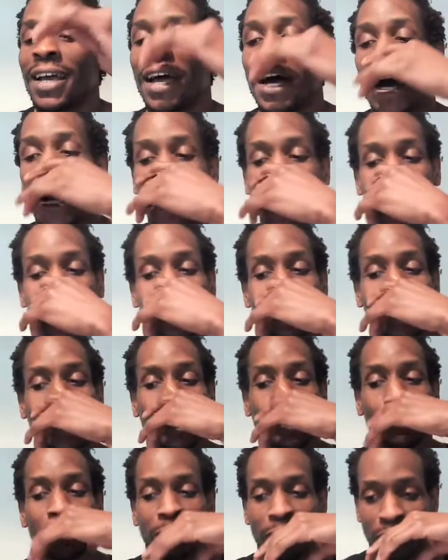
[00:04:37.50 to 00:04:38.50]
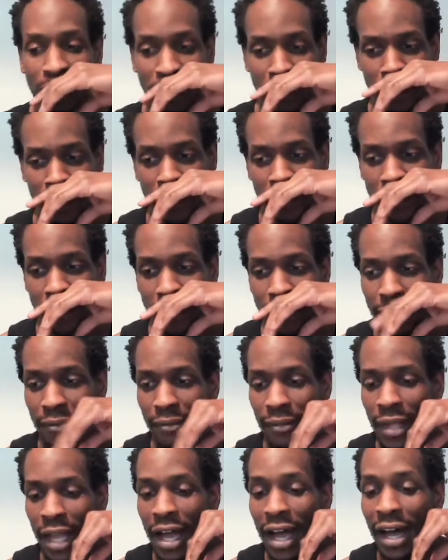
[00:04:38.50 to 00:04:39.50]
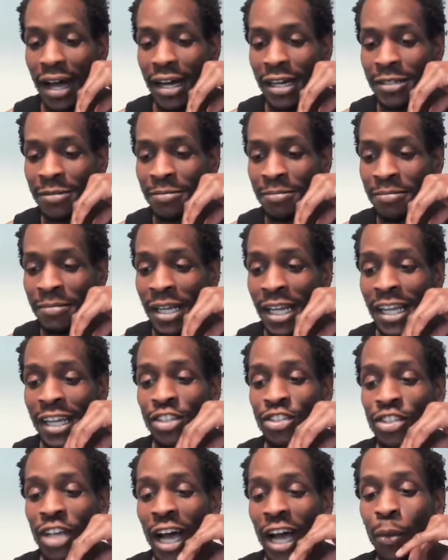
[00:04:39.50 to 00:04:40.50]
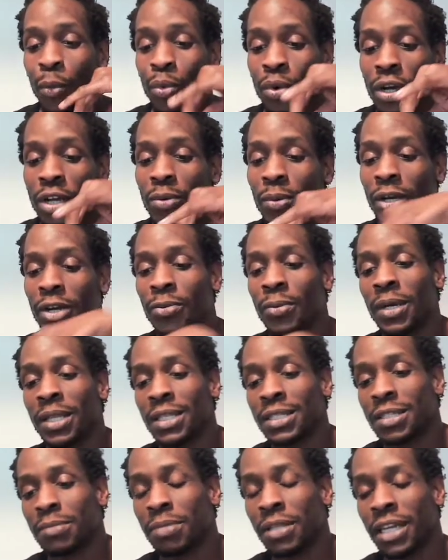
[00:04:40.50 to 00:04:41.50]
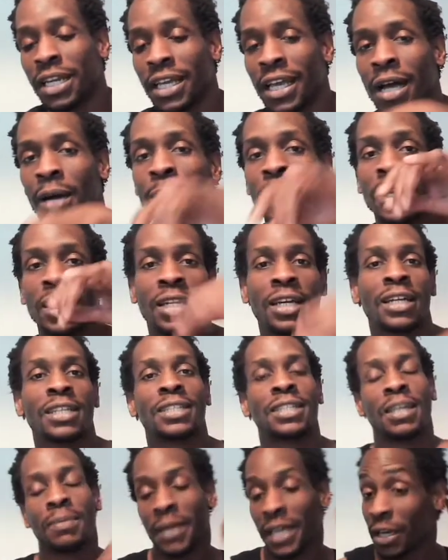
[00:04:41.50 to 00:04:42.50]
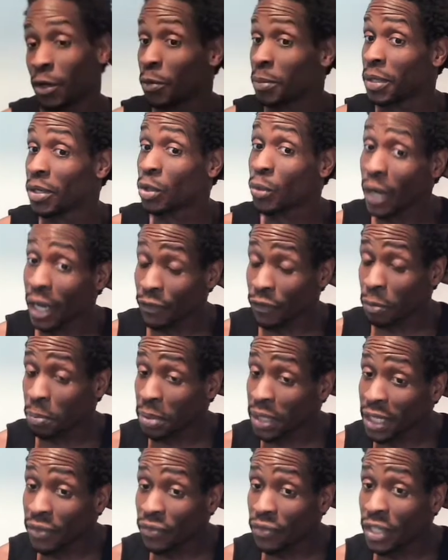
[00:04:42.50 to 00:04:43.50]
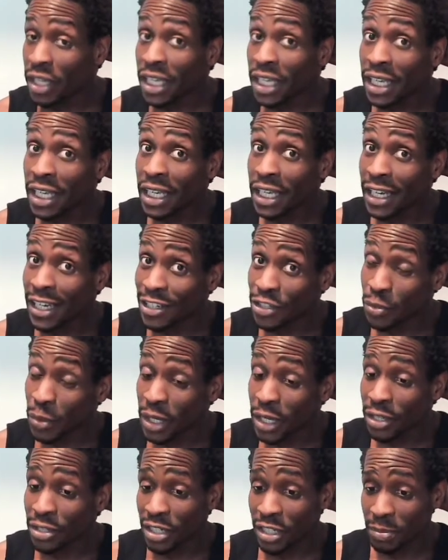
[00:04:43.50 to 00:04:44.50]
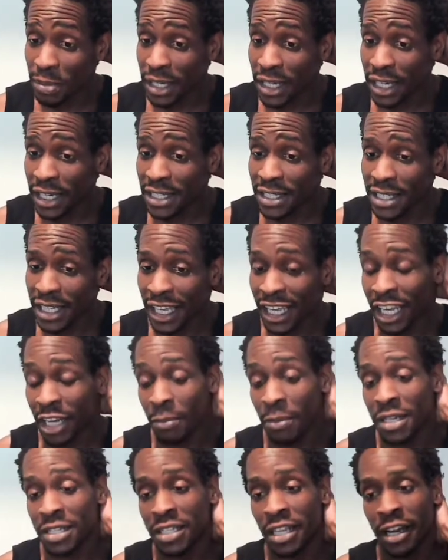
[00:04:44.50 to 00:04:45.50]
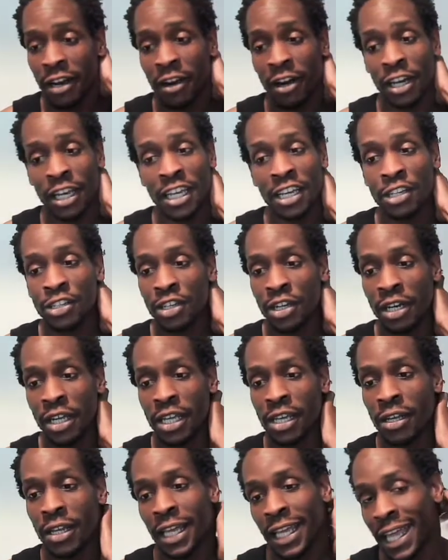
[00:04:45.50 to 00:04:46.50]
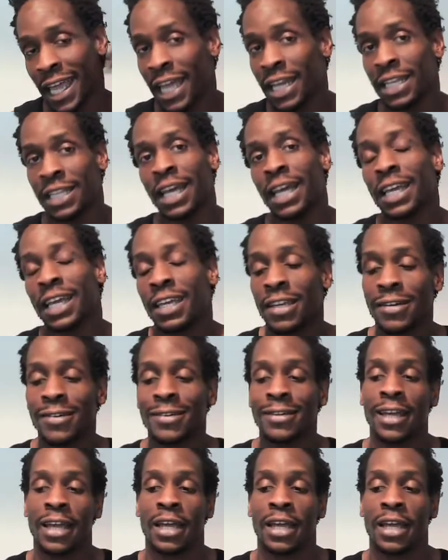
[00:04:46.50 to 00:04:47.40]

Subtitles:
All right, so I would want to ring this ability out, but it does seem like it would be great for PvE as well, just because the enemies there are easier to kill, and gaining that heal,